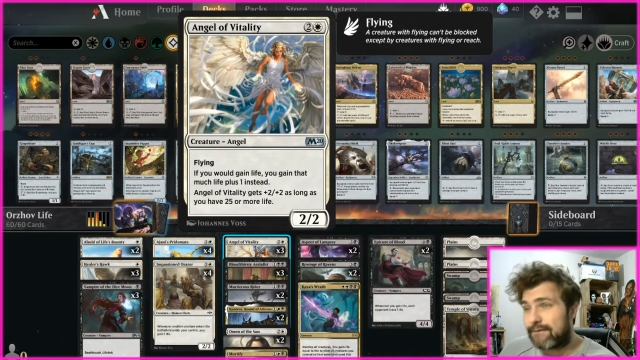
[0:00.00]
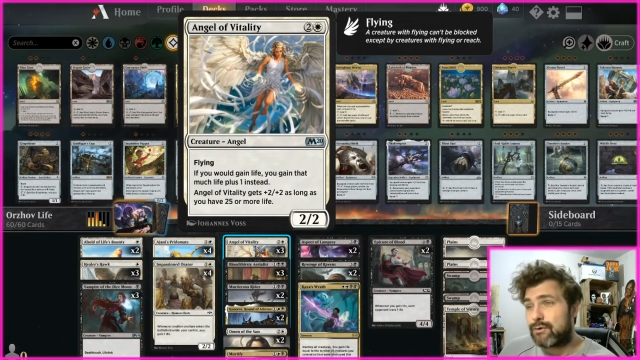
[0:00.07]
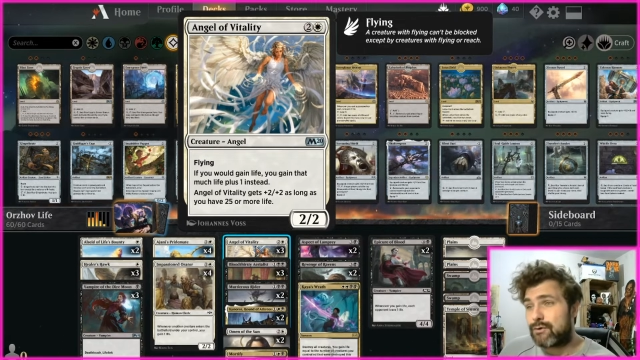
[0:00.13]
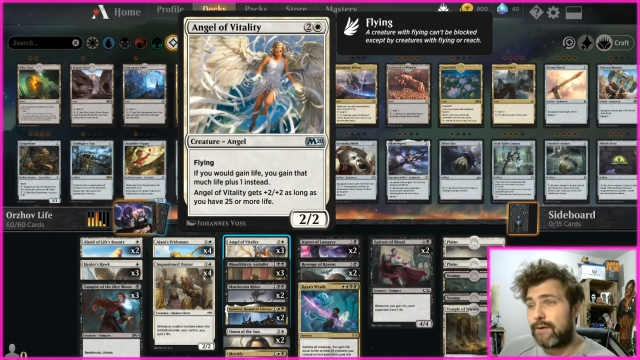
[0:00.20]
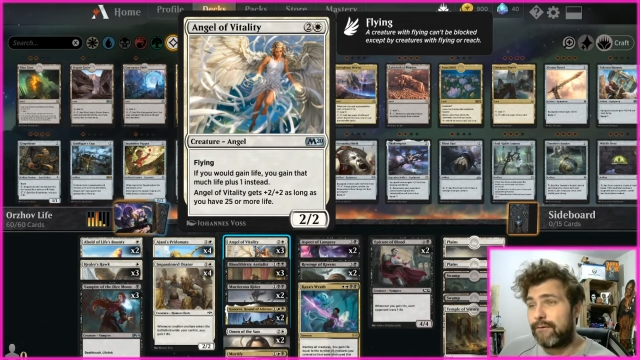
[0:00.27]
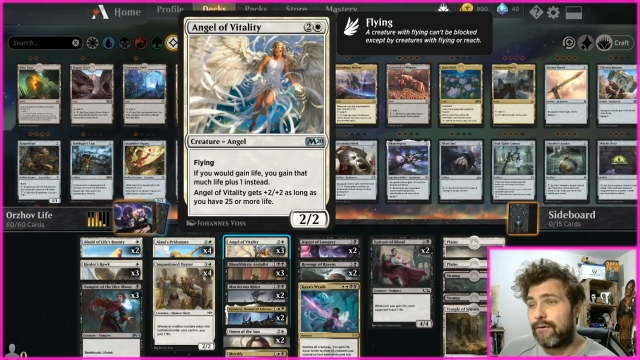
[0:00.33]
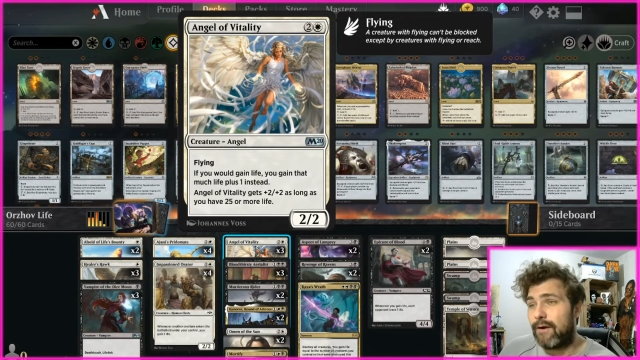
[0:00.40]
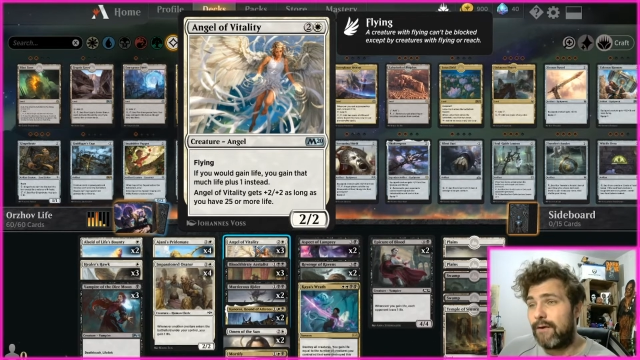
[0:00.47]

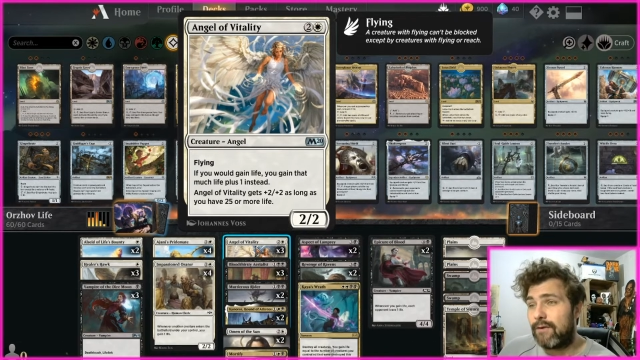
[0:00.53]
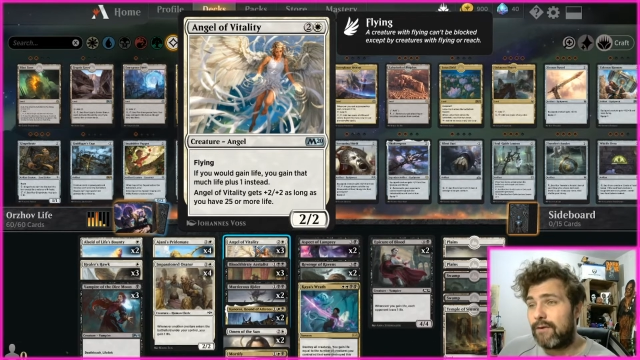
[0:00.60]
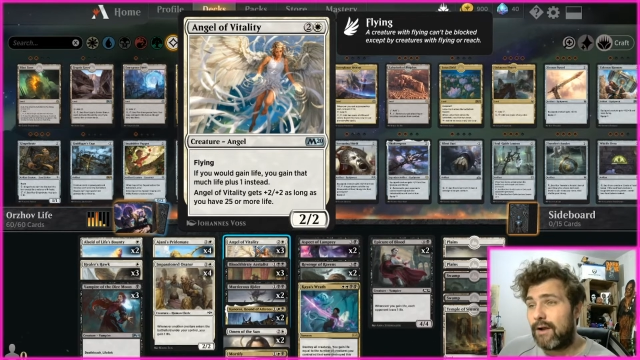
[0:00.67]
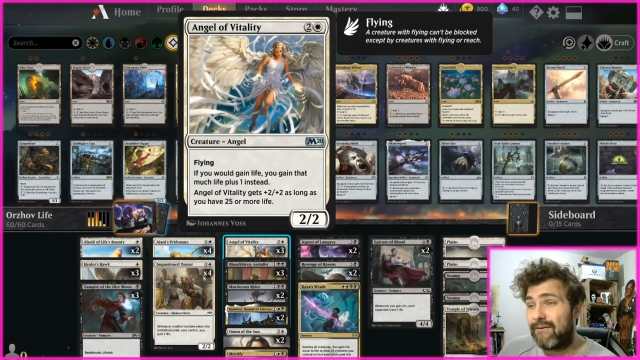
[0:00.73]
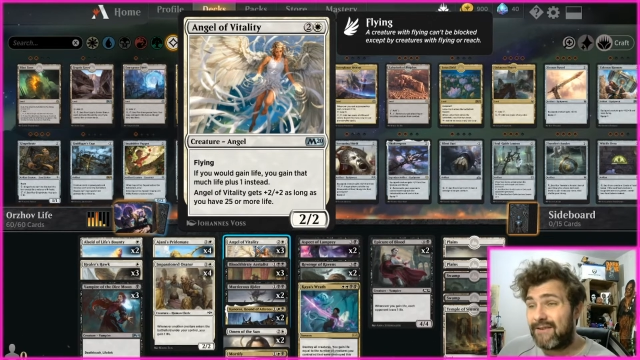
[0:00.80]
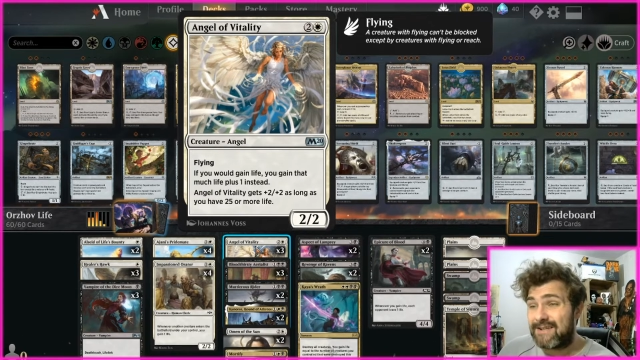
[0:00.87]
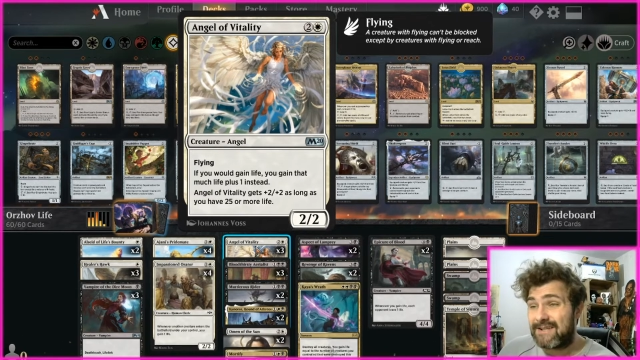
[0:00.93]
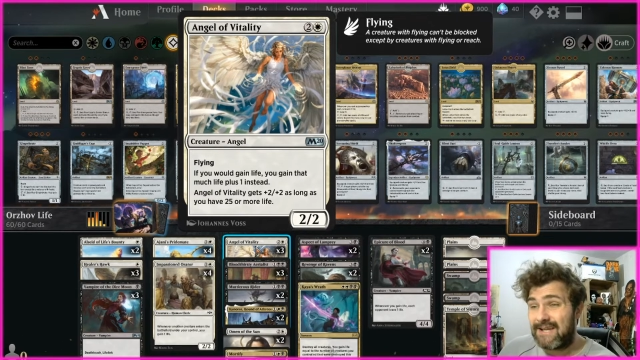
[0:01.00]
25
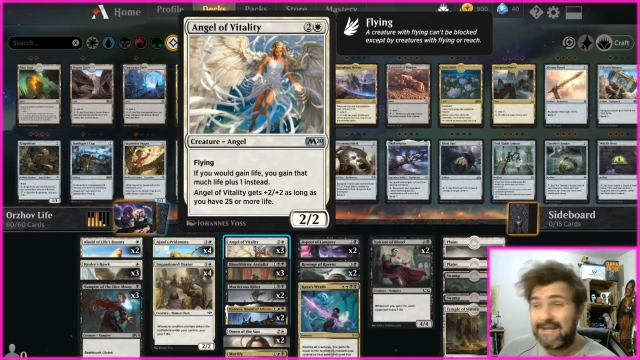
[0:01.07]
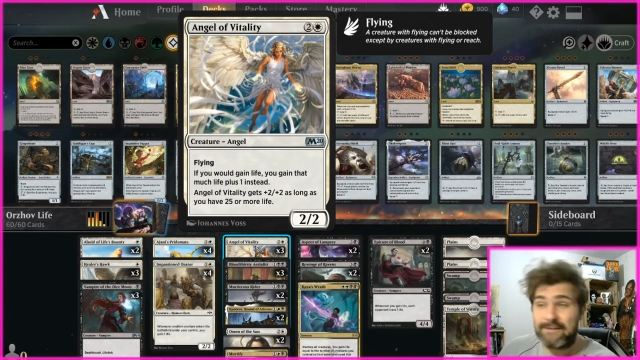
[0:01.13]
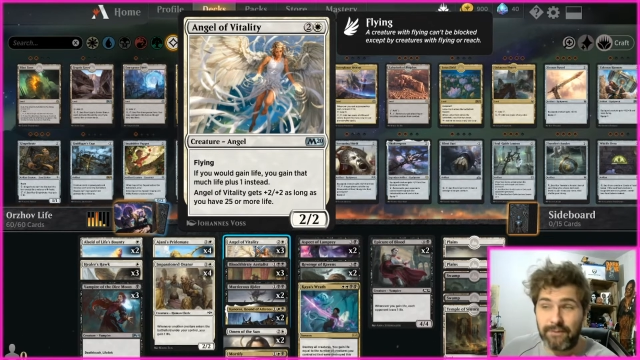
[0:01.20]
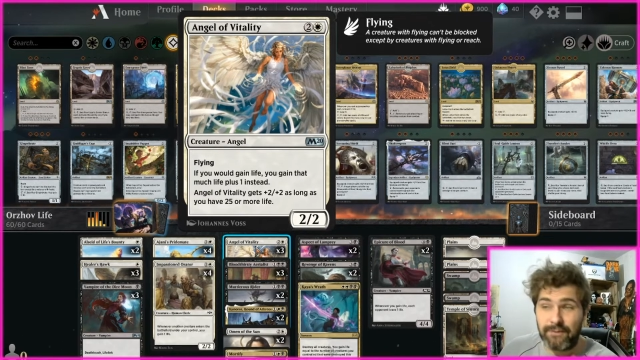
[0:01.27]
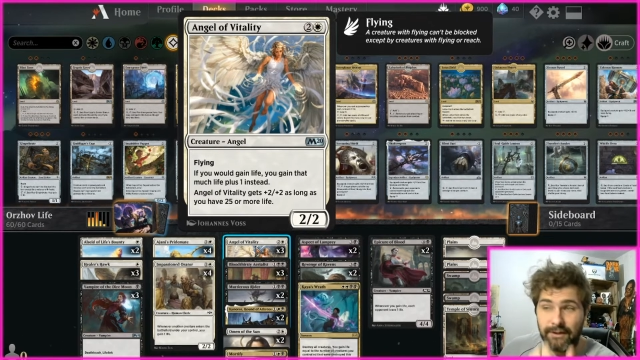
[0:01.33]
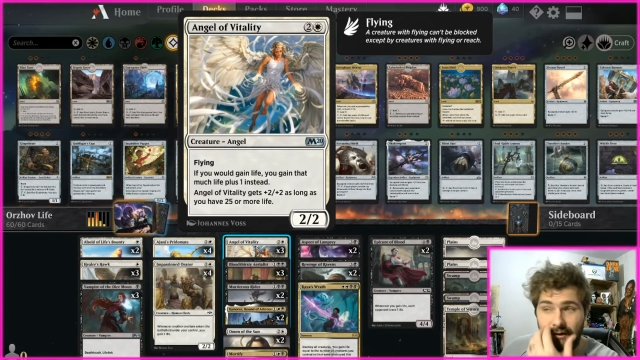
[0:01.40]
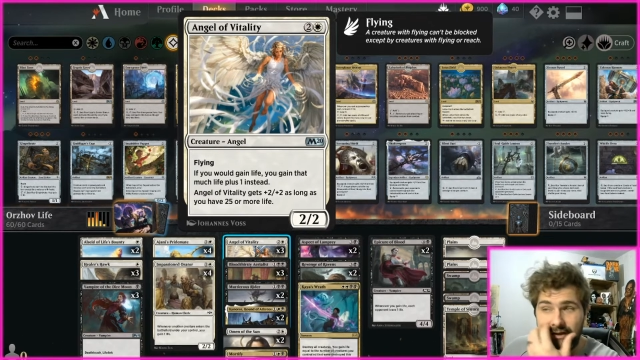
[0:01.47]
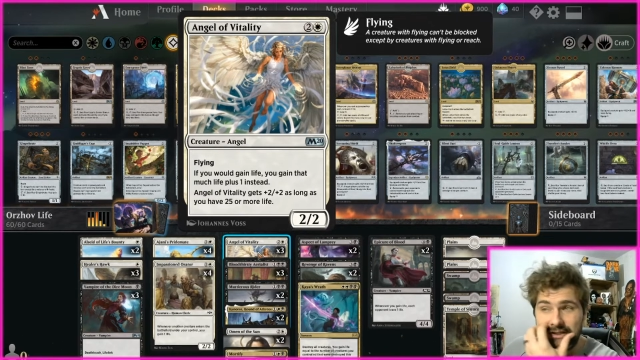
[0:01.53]
life. It's
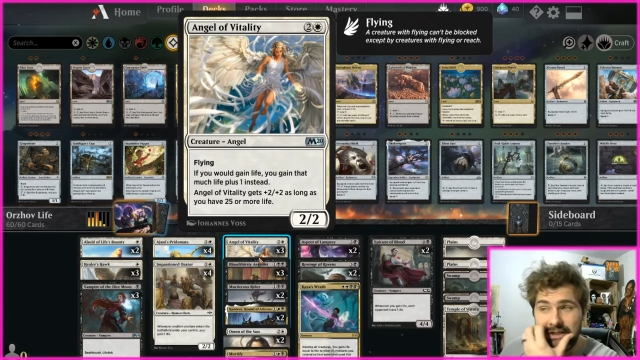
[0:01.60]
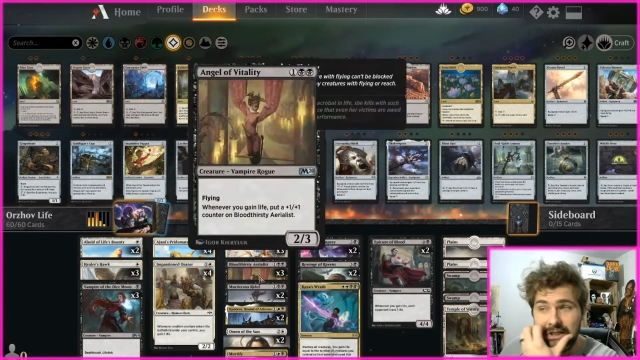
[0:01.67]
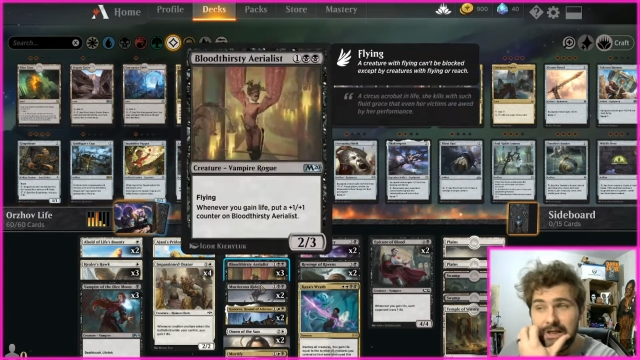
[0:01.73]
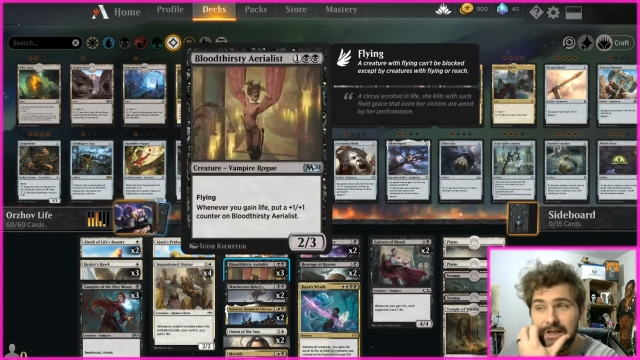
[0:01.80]
pretty nice.